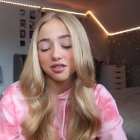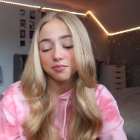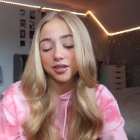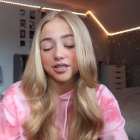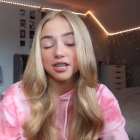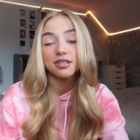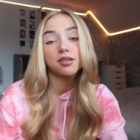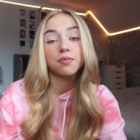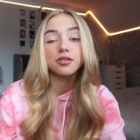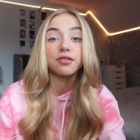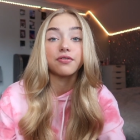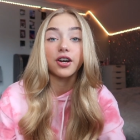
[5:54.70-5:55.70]
was me tested
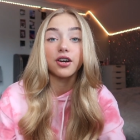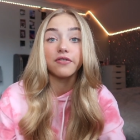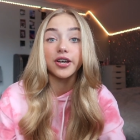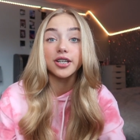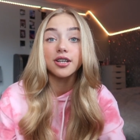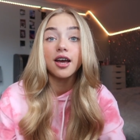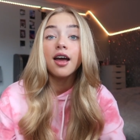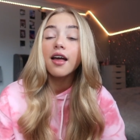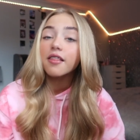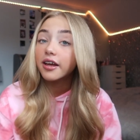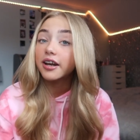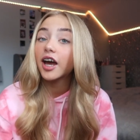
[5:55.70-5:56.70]
positive for COVID.
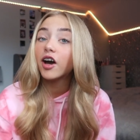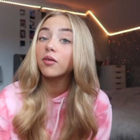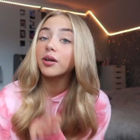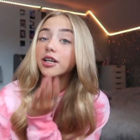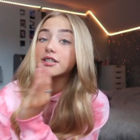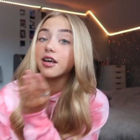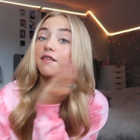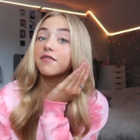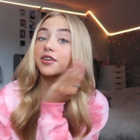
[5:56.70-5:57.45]
Then now I'm going to insert a